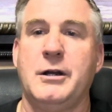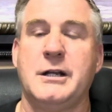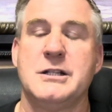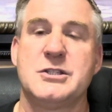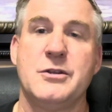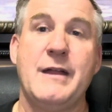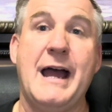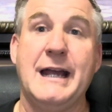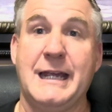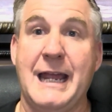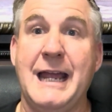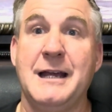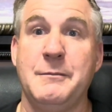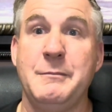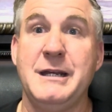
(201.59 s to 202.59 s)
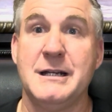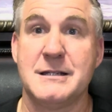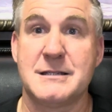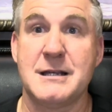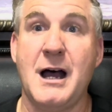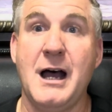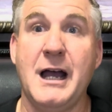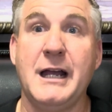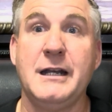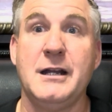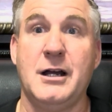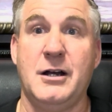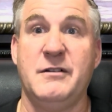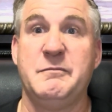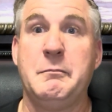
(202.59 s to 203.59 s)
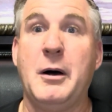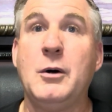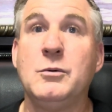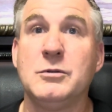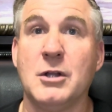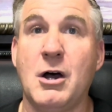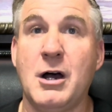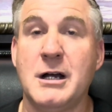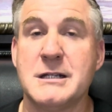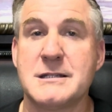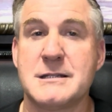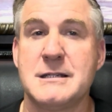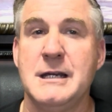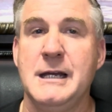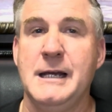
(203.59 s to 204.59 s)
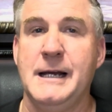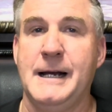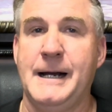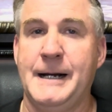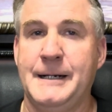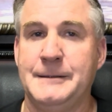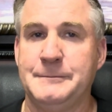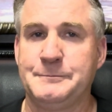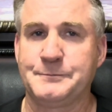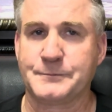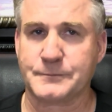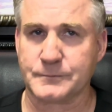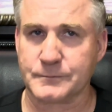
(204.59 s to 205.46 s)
and so that can be a sign of bone loss. Um,